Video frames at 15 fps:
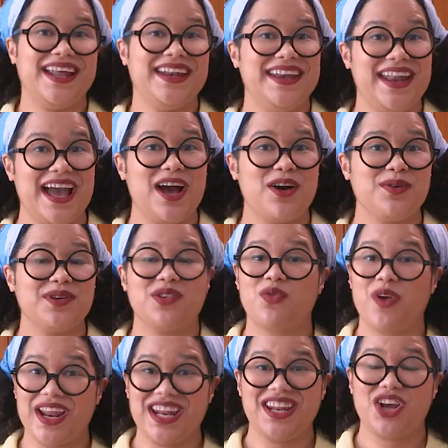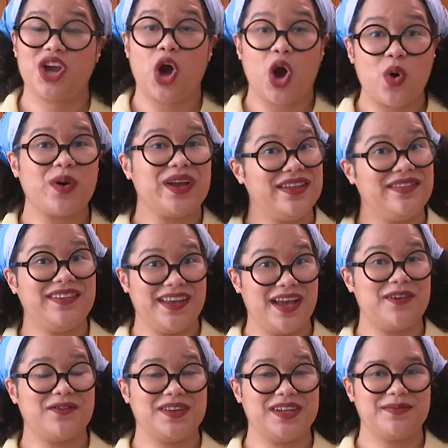Now it's ready to go in the
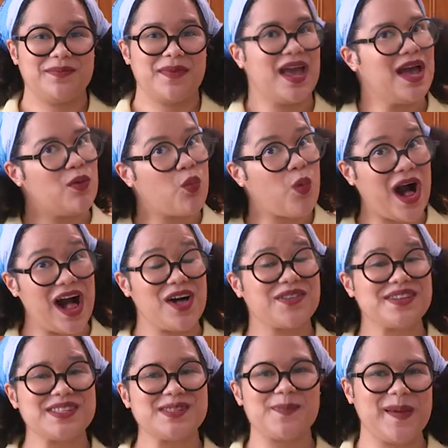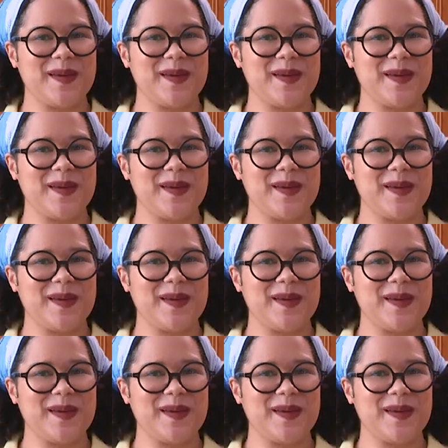oven. And while this